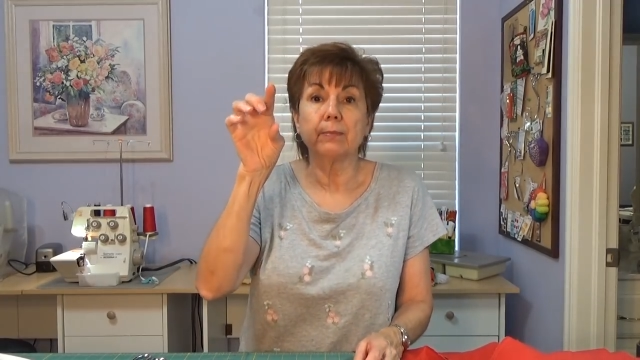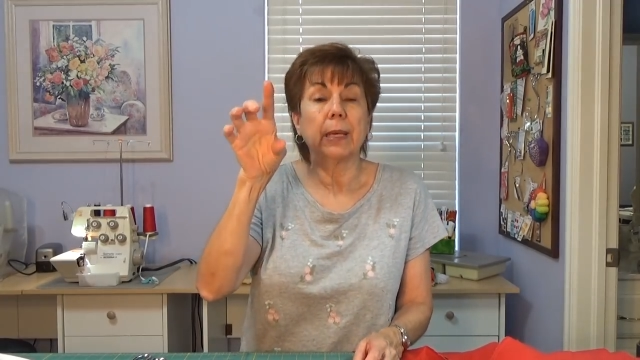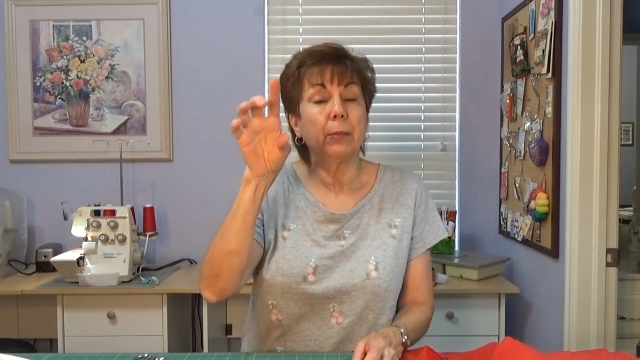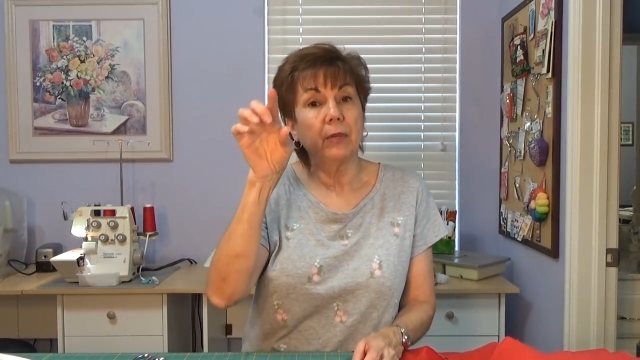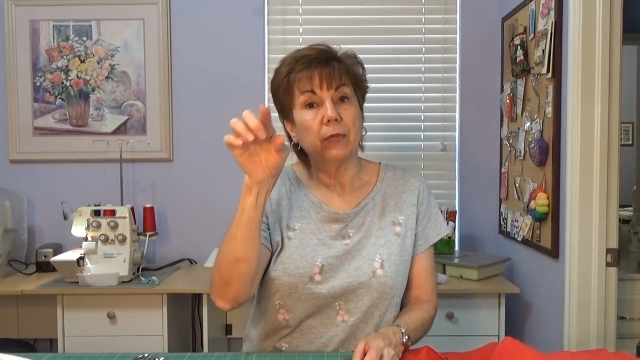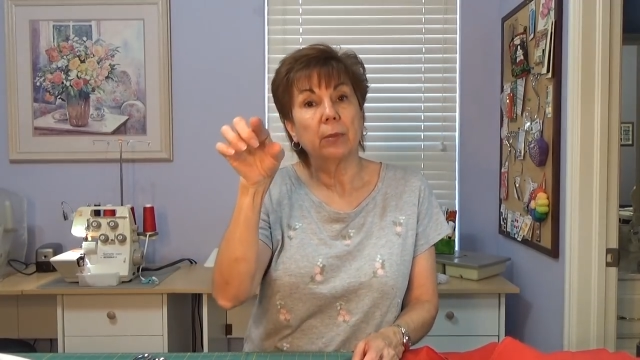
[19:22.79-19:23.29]

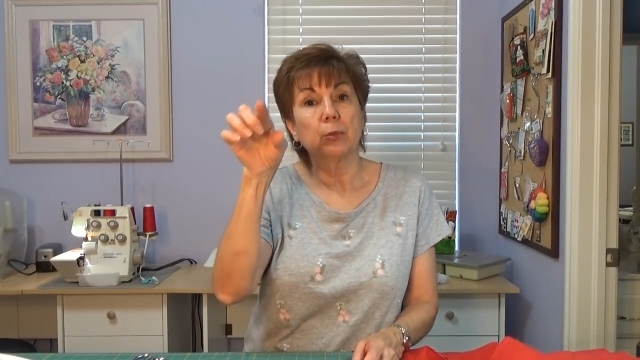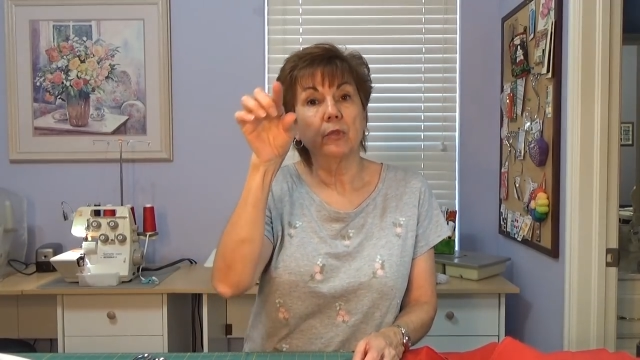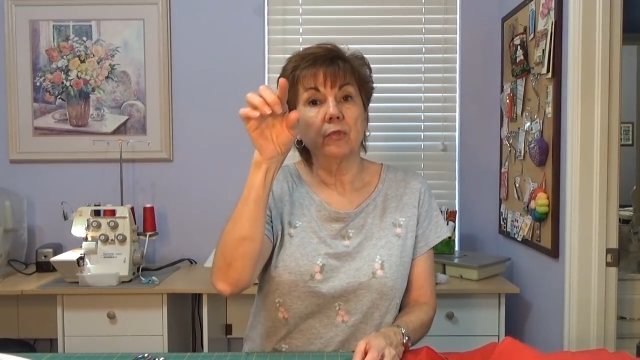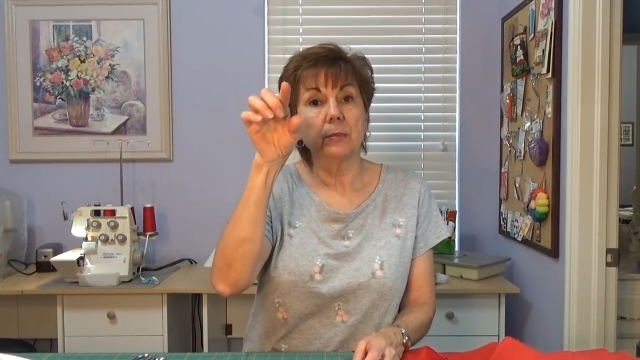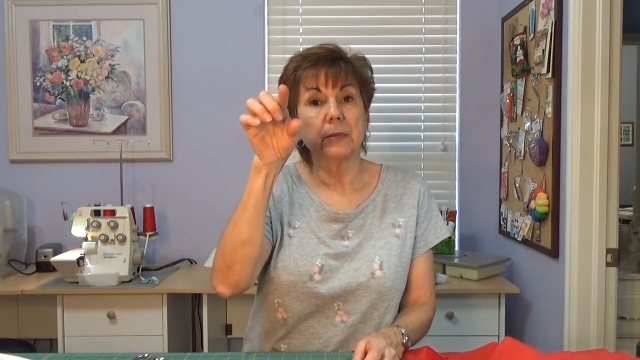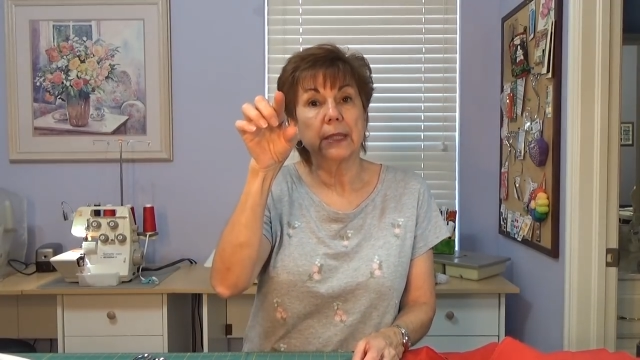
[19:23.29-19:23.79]
maybe if I
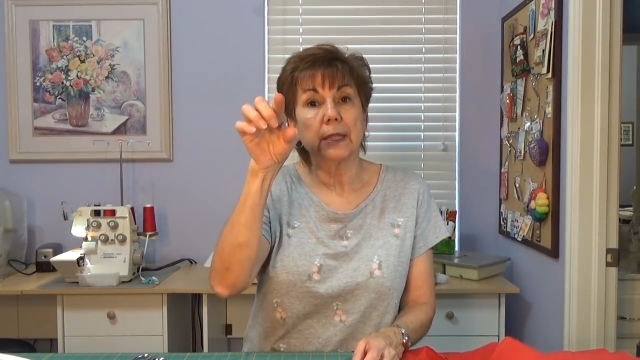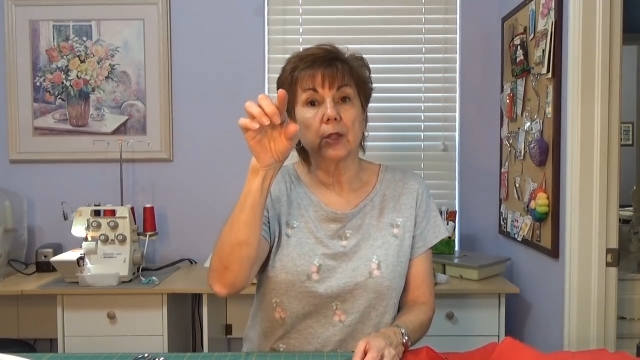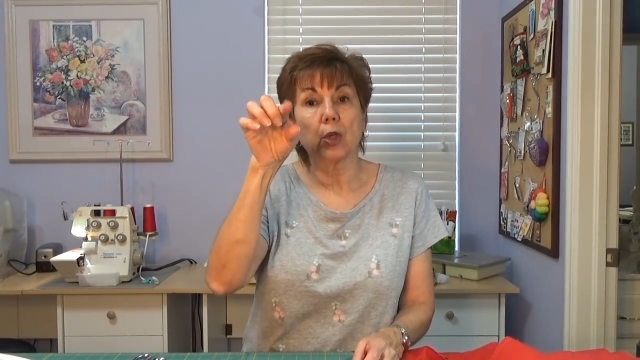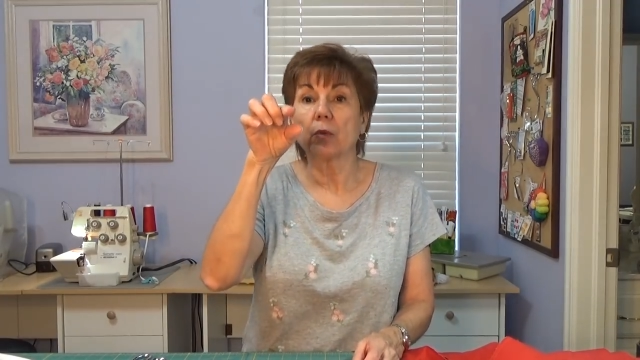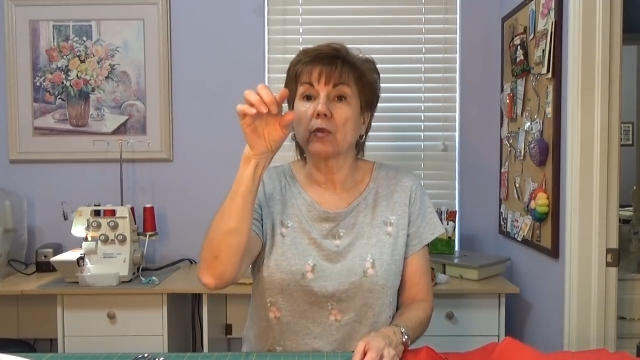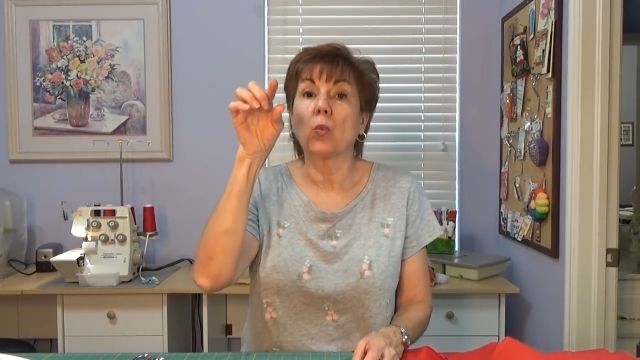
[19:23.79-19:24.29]
move the
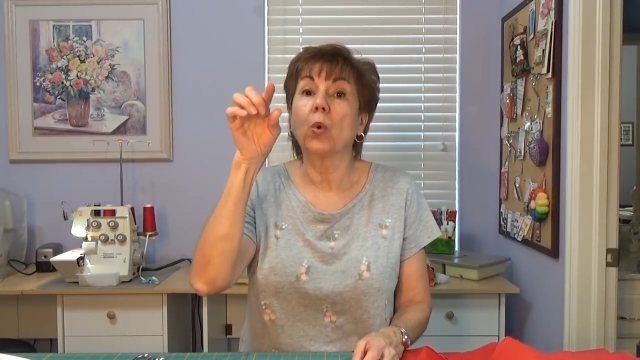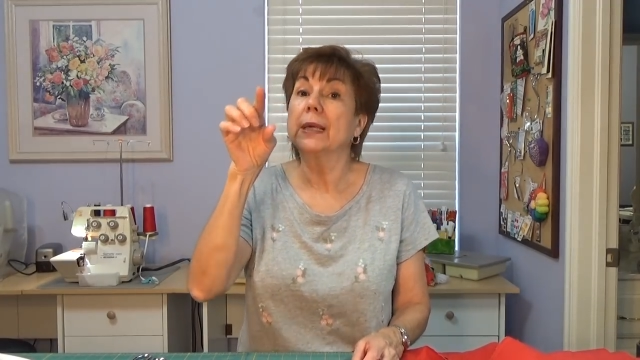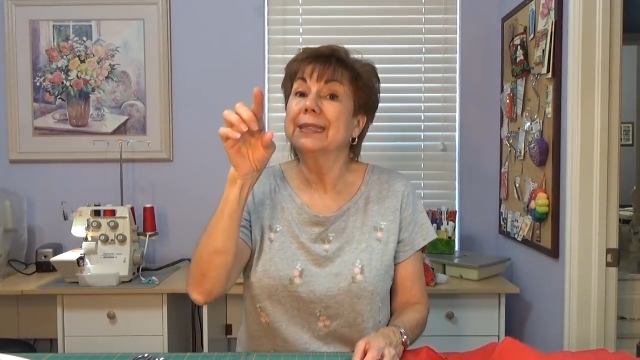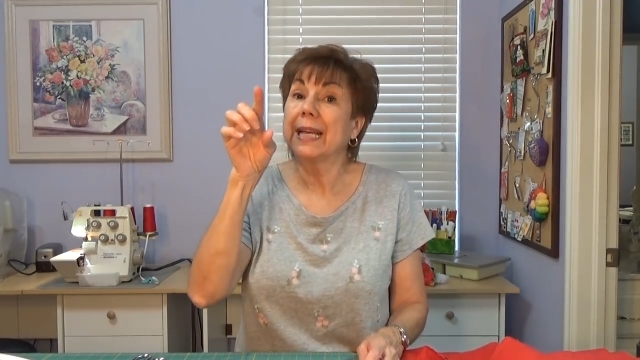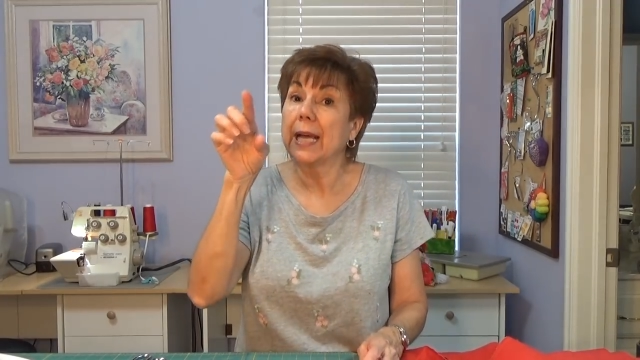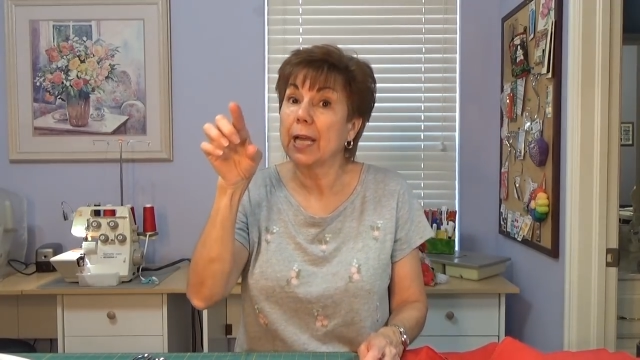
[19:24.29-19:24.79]
needle over
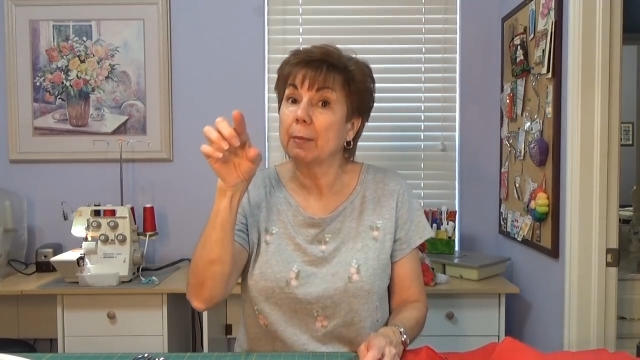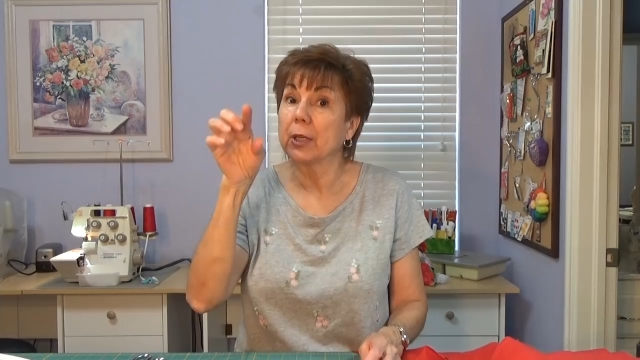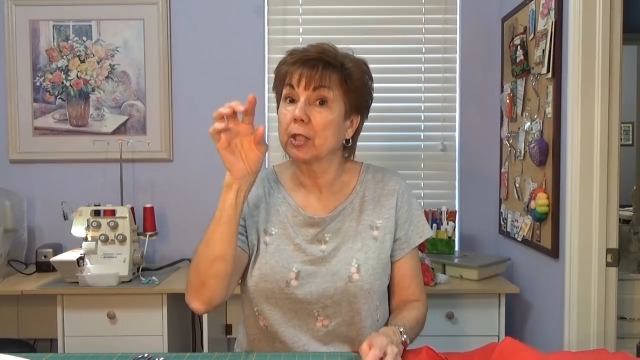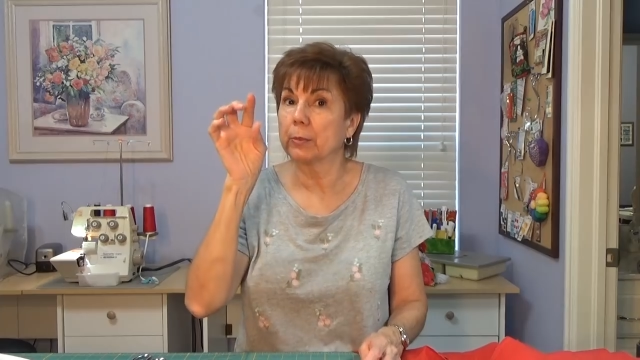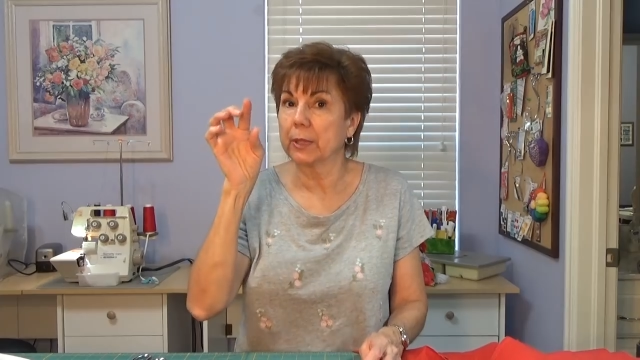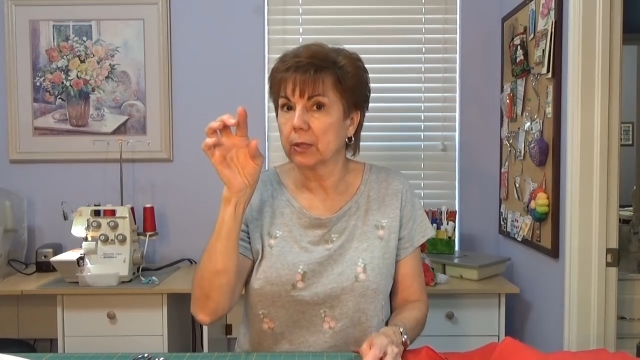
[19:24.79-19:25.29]
one time,
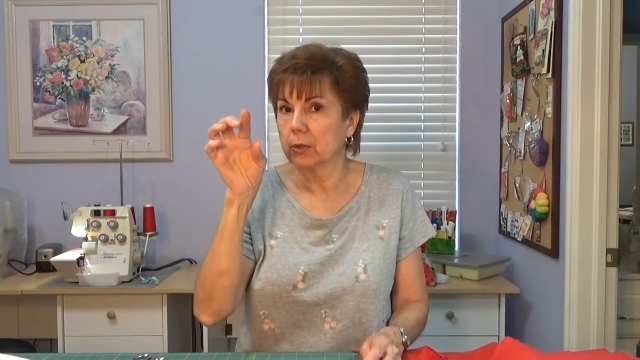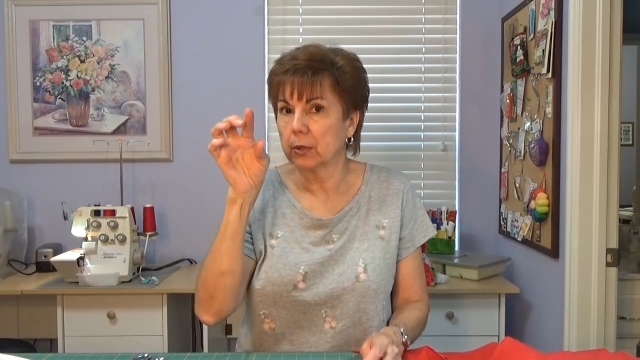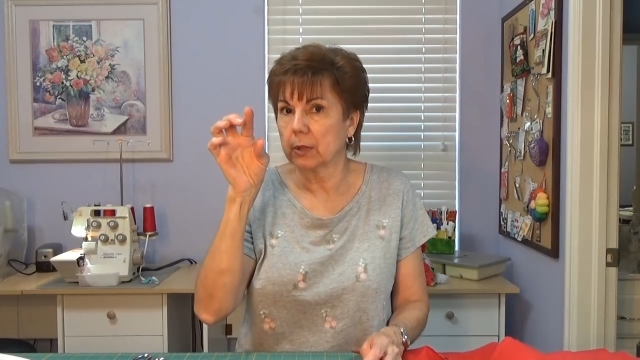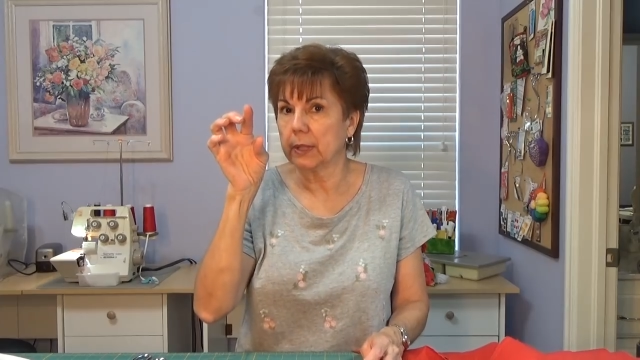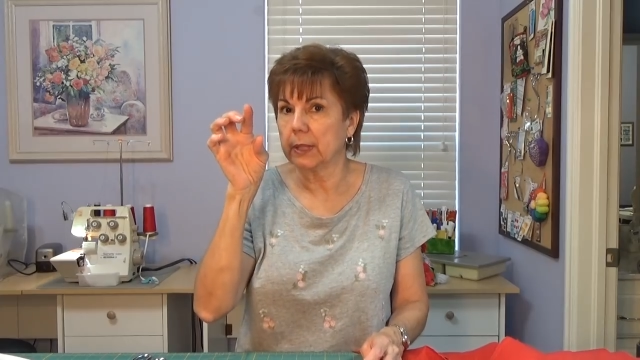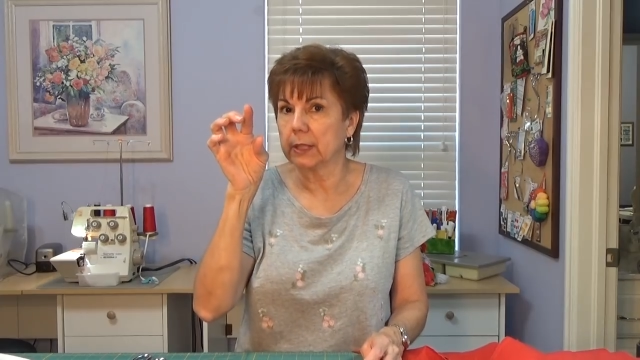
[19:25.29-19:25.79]
it'll be a
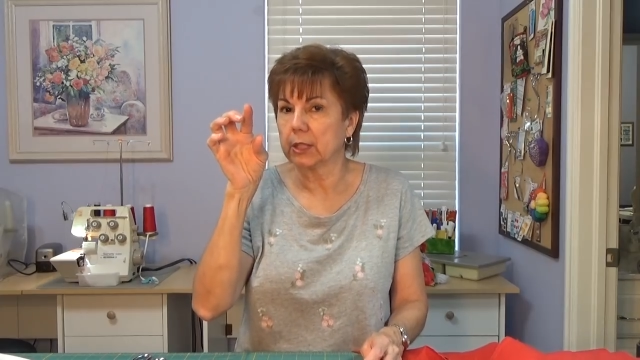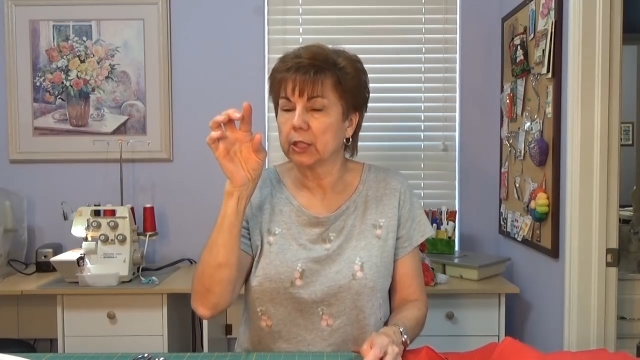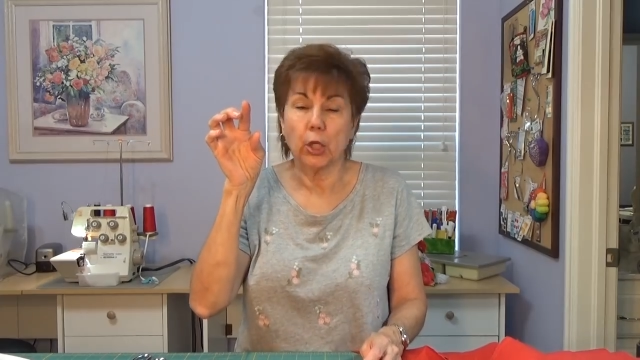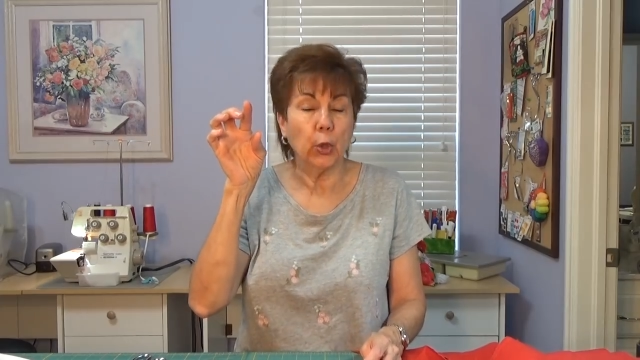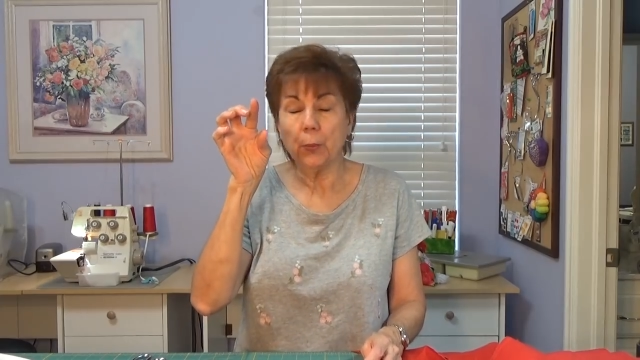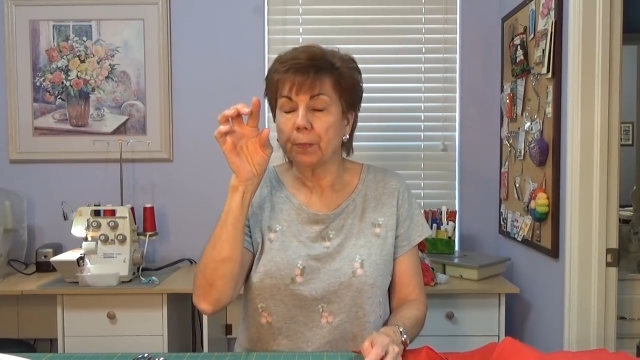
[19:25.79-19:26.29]
quarter inch.
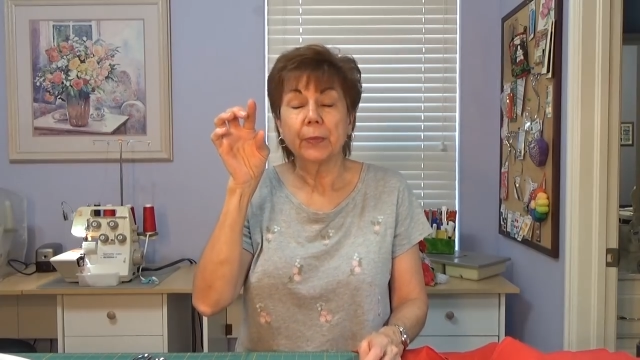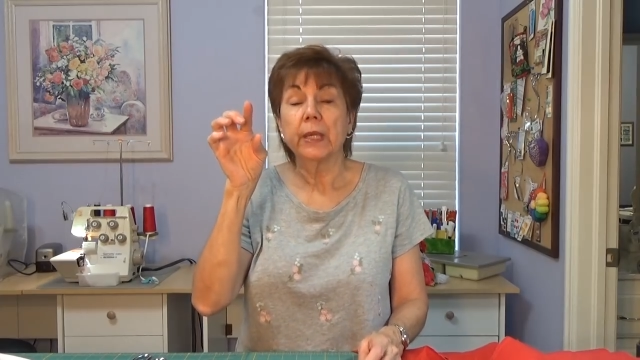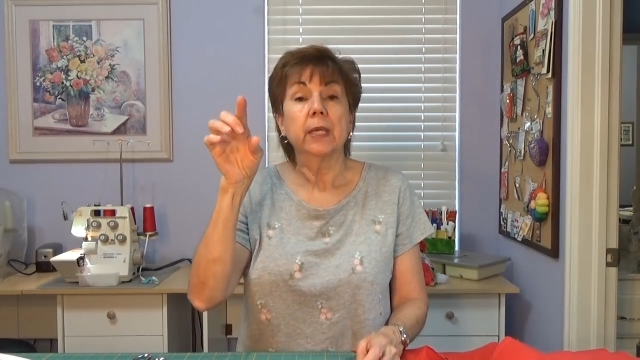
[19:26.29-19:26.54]
Nope.